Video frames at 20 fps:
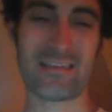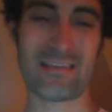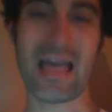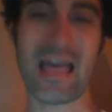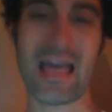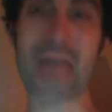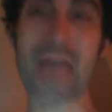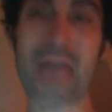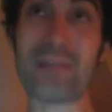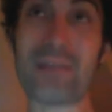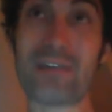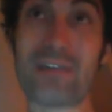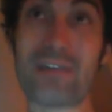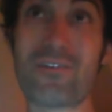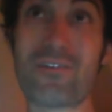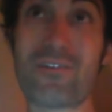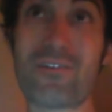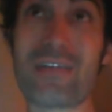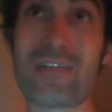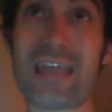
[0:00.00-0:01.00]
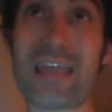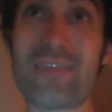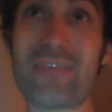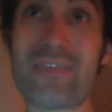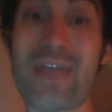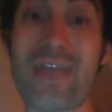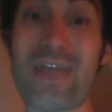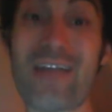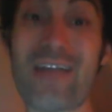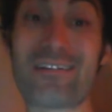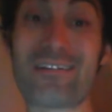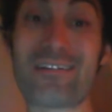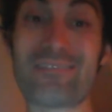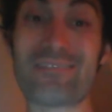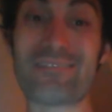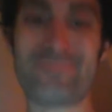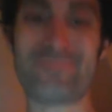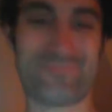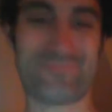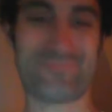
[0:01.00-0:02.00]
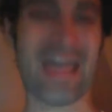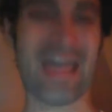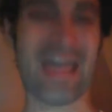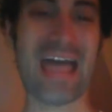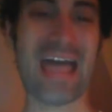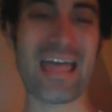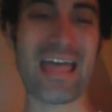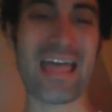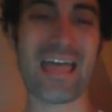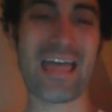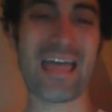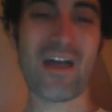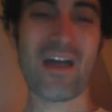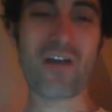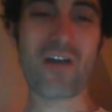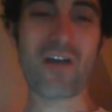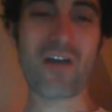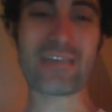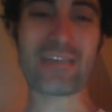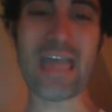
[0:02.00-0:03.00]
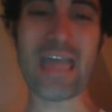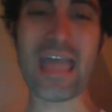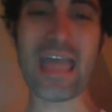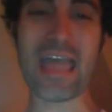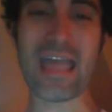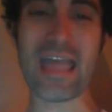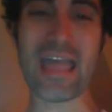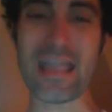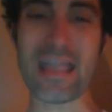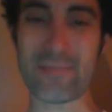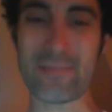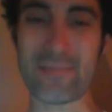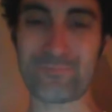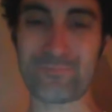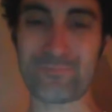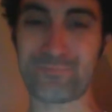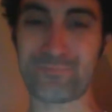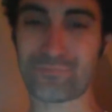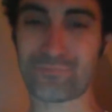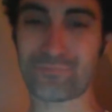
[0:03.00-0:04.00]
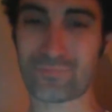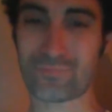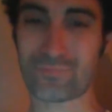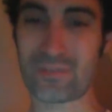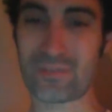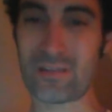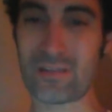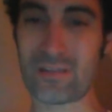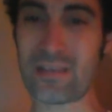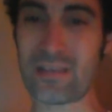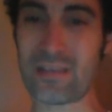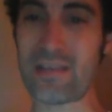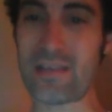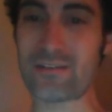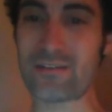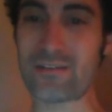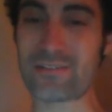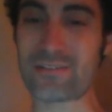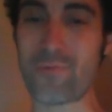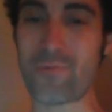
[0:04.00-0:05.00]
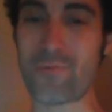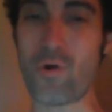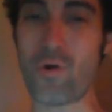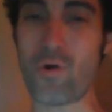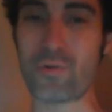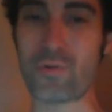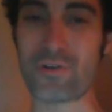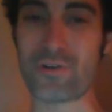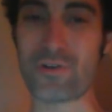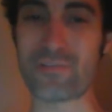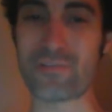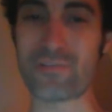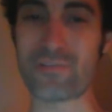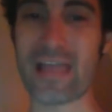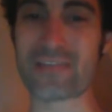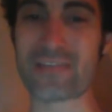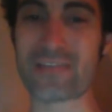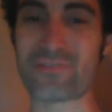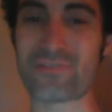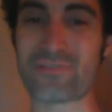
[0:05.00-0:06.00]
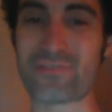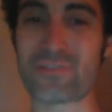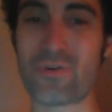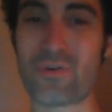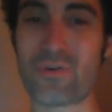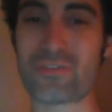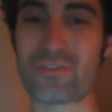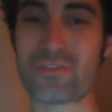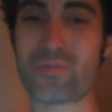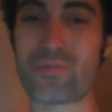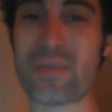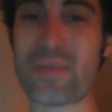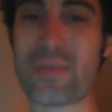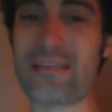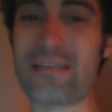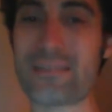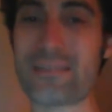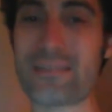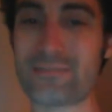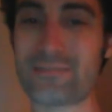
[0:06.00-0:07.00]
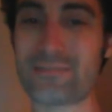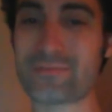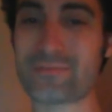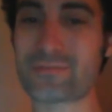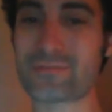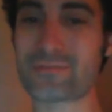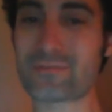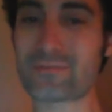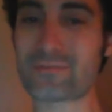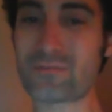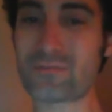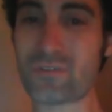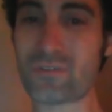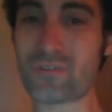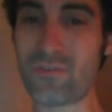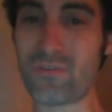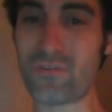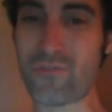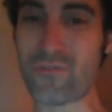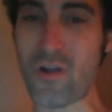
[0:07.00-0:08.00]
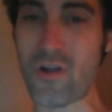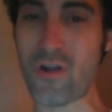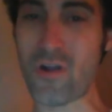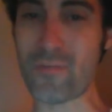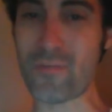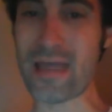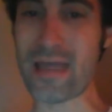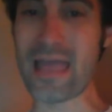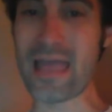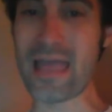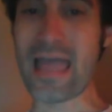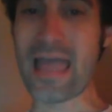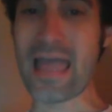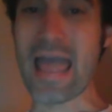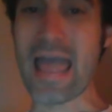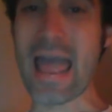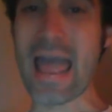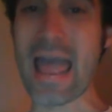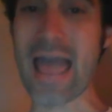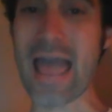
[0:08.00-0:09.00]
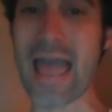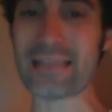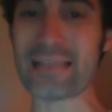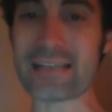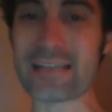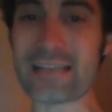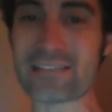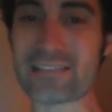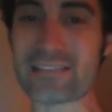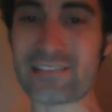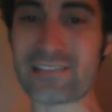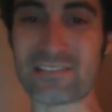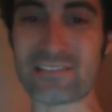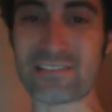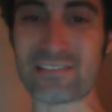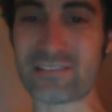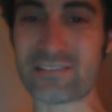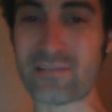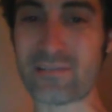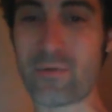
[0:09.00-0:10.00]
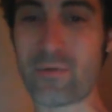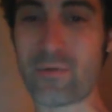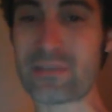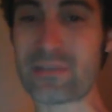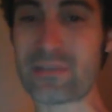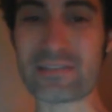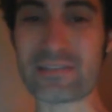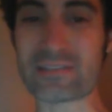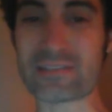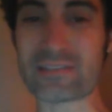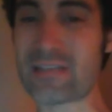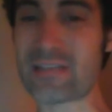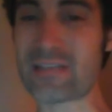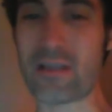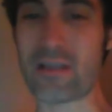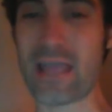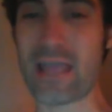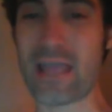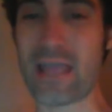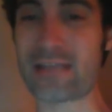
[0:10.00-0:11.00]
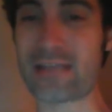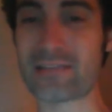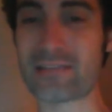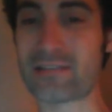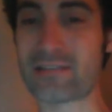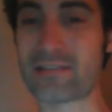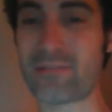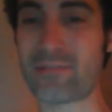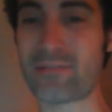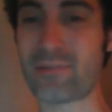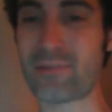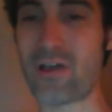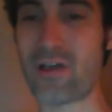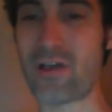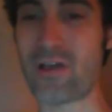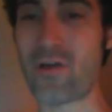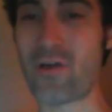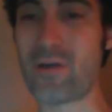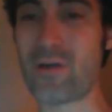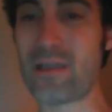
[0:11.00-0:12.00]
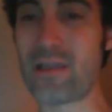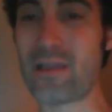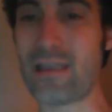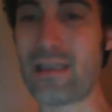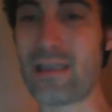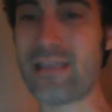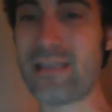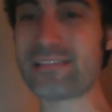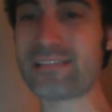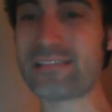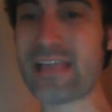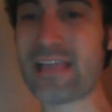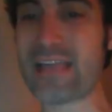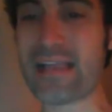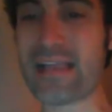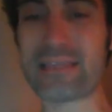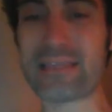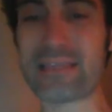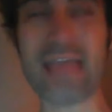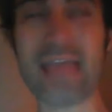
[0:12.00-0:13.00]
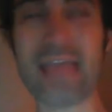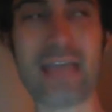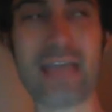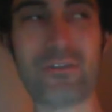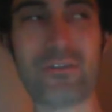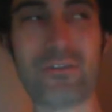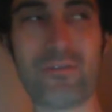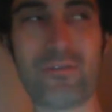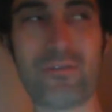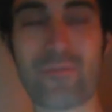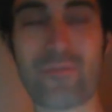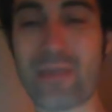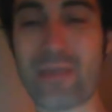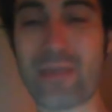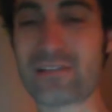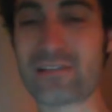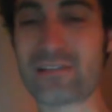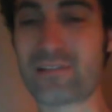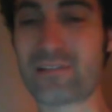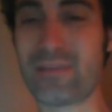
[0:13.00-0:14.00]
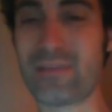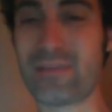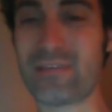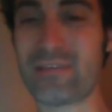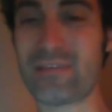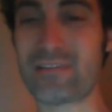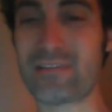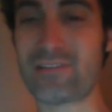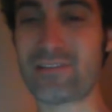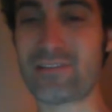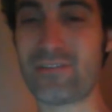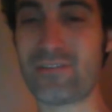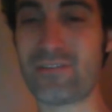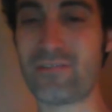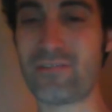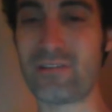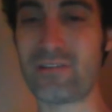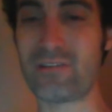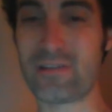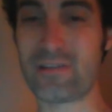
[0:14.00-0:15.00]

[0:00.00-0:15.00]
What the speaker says: I'm not going anywhere. Okay. Here's some holder of last resort tweet from Alex. So this, okay, it's linked to below. He said, and thank you for mentioning me in this, dude.